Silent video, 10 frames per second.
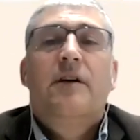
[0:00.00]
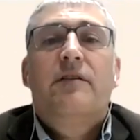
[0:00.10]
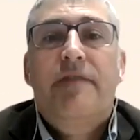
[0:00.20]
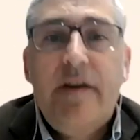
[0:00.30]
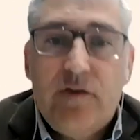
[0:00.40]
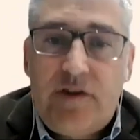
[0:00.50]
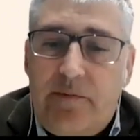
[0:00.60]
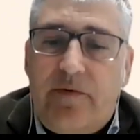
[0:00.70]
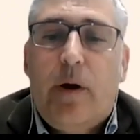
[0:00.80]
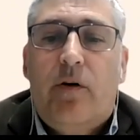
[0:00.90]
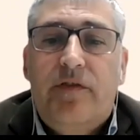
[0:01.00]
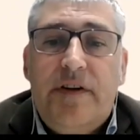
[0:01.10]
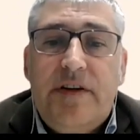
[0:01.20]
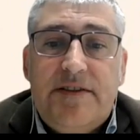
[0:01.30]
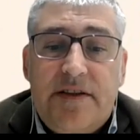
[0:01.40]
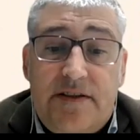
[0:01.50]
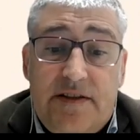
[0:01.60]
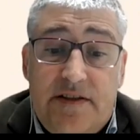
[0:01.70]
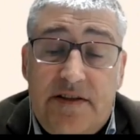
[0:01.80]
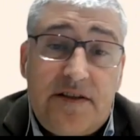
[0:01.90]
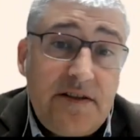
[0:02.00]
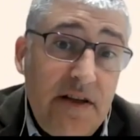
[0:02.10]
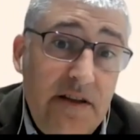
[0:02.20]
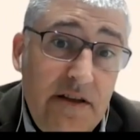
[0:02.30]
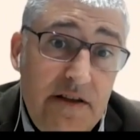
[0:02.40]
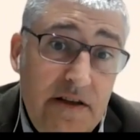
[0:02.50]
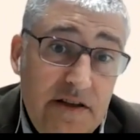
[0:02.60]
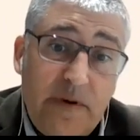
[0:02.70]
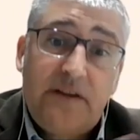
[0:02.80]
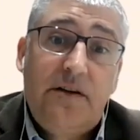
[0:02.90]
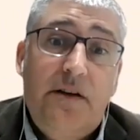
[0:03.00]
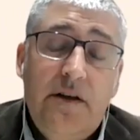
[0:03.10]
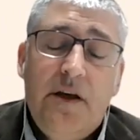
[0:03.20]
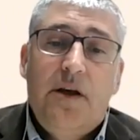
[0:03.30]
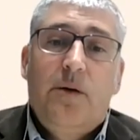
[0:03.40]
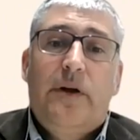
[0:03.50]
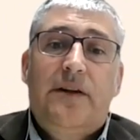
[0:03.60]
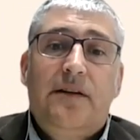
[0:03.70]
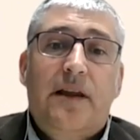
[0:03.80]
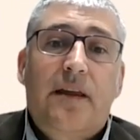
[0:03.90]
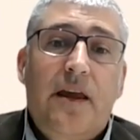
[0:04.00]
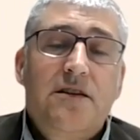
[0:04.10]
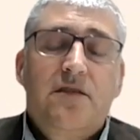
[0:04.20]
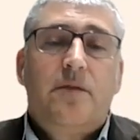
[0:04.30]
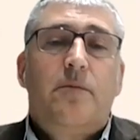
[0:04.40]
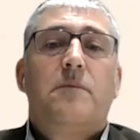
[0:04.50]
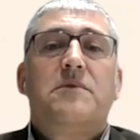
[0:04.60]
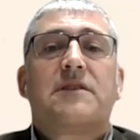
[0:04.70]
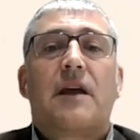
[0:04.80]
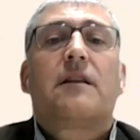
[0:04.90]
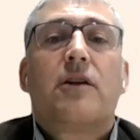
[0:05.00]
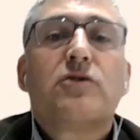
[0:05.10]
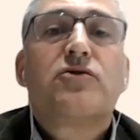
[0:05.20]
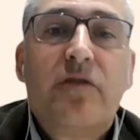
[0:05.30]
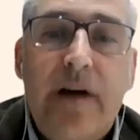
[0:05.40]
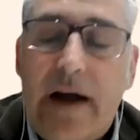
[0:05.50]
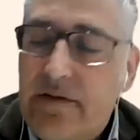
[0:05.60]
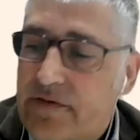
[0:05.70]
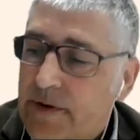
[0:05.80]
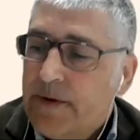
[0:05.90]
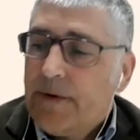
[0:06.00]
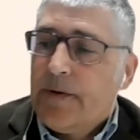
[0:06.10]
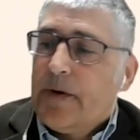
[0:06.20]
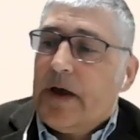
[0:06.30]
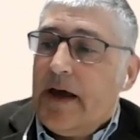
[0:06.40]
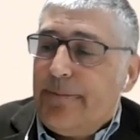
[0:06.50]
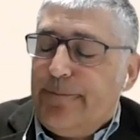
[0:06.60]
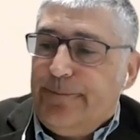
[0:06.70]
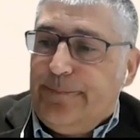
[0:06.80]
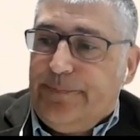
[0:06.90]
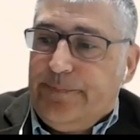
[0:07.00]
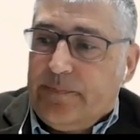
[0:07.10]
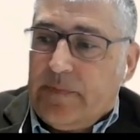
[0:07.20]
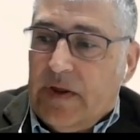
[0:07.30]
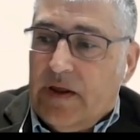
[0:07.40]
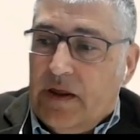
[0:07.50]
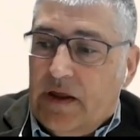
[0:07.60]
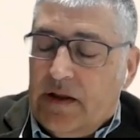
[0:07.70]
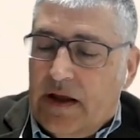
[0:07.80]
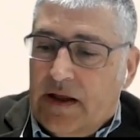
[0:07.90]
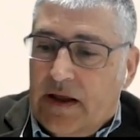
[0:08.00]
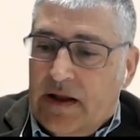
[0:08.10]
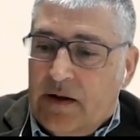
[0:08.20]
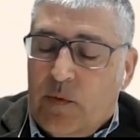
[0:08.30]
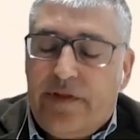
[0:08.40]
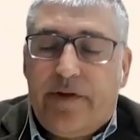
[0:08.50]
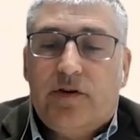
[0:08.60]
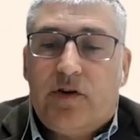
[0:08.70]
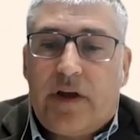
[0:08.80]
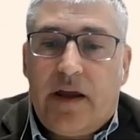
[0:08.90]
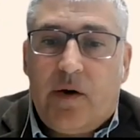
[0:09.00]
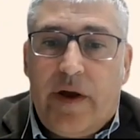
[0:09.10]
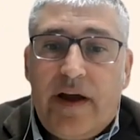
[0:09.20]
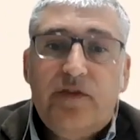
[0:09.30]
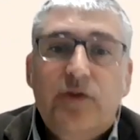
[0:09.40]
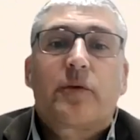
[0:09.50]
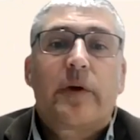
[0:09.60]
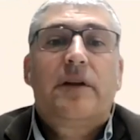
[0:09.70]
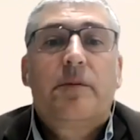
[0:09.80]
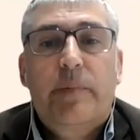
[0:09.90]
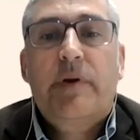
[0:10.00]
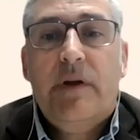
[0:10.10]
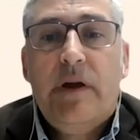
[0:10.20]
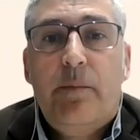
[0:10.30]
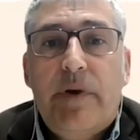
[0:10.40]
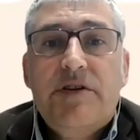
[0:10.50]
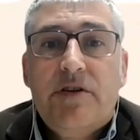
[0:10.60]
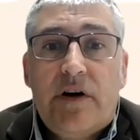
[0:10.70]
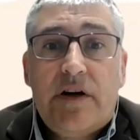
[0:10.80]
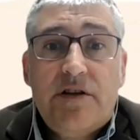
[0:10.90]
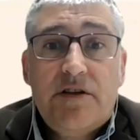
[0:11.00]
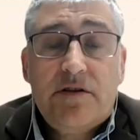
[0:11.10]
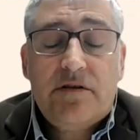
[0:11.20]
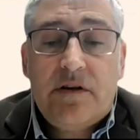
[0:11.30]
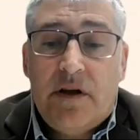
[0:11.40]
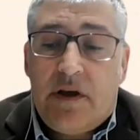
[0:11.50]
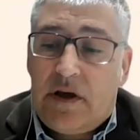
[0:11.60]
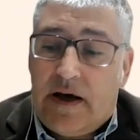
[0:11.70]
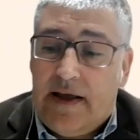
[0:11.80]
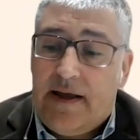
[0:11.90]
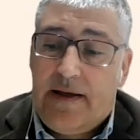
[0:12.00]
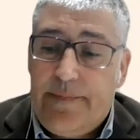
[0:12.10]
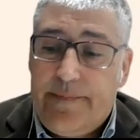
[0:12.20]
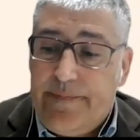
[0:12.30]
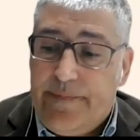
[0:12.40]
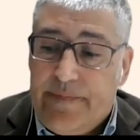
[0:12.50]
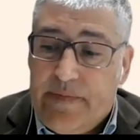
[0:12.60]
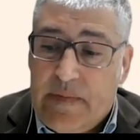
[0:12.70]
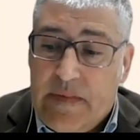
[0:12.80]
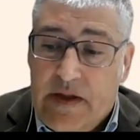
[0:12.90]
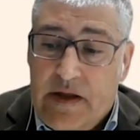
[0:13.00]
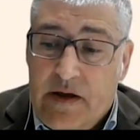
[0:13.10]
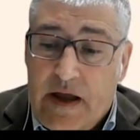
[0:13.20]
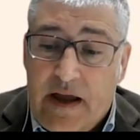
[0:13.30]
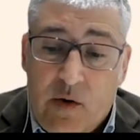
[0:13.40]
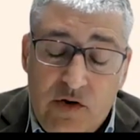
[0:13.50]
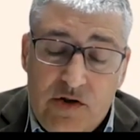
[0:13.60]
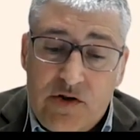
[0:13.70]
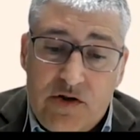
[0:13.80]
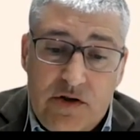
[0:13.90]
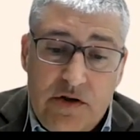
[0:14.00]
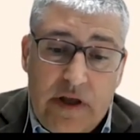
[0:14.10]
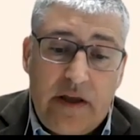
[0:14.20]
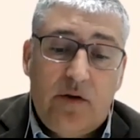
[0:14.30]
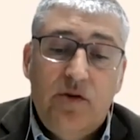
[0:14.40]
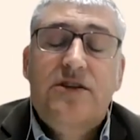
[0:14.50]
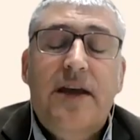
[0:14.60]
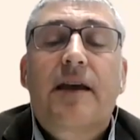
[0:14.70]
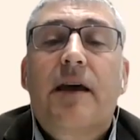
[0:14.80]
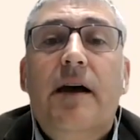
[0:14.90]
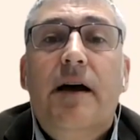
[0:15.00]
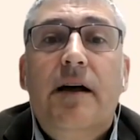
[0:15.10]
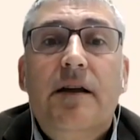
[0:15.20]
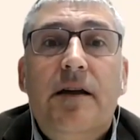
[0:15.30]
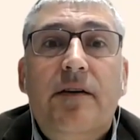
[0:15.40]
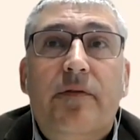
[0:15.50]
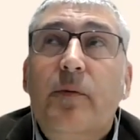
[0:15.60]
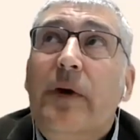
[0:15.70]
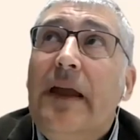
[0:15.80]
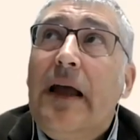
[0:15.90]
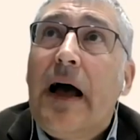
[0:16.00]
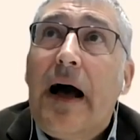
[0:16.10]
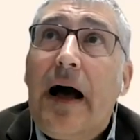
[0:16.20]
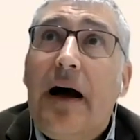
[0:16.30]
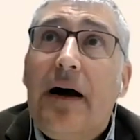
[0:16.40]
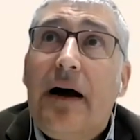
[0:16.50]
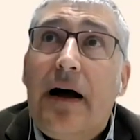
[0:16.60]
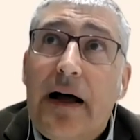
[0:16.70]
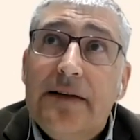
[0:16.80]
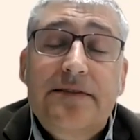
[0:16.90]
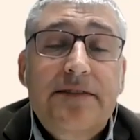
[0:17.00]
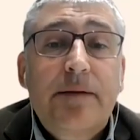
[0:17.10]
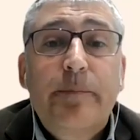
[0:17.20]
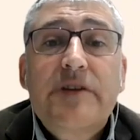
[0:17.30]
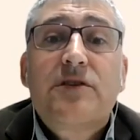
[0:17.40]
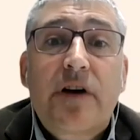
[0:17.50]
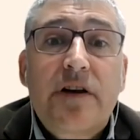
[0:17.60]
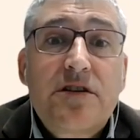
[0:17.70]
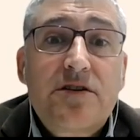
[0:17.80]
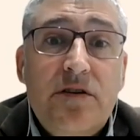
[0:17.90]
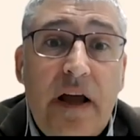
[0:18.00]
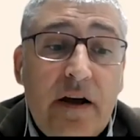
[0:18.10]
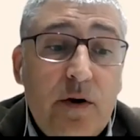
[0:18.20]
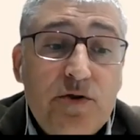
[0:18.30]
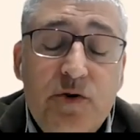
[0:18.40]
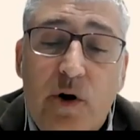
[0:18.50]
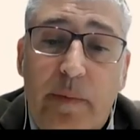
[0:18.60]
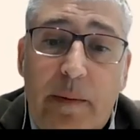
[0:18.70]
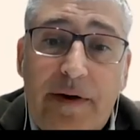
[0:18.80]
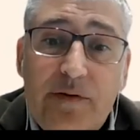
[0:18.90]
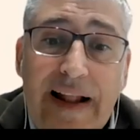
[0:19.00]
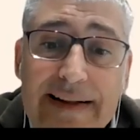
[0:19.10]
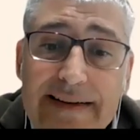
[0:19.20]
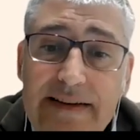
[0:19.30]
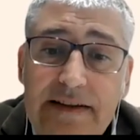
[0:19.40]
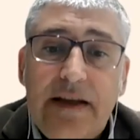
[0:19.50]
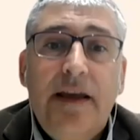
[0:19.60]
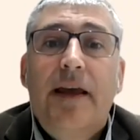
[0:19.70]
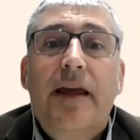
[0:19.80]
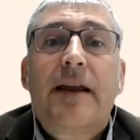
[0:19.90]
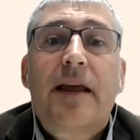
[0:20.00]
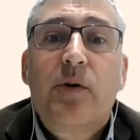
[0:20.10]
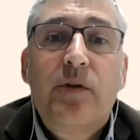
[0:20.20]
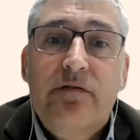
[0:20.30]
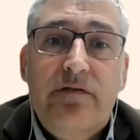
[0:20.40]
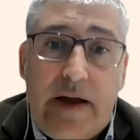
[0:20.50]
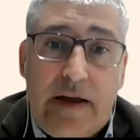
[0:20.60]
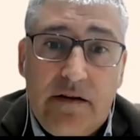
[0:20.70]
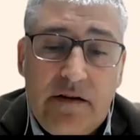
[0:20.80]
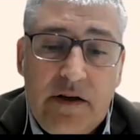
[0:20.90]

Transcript: phenotype of this disease. It's the same disease, but in that case, babies cannot survive. And we thought, okay, we have to create a patient organization. I could check if we had some patient organization across Europe about LALD, and I couldn't find.